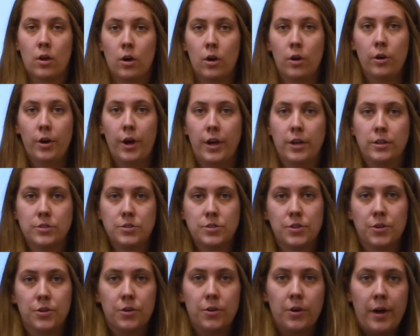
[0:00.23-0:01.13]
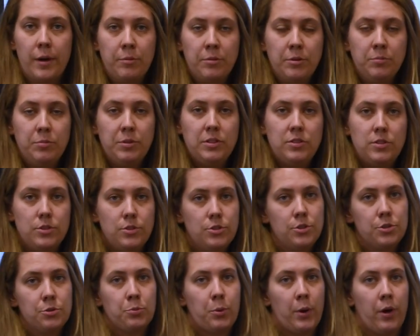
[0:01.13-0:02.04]
All right, so I'm going to be
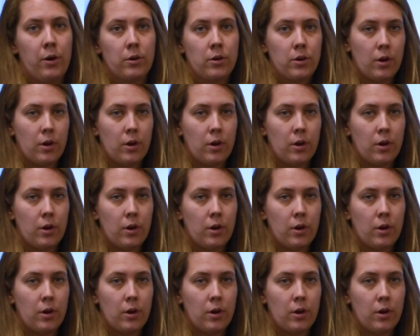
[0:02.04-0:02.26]
teaching you about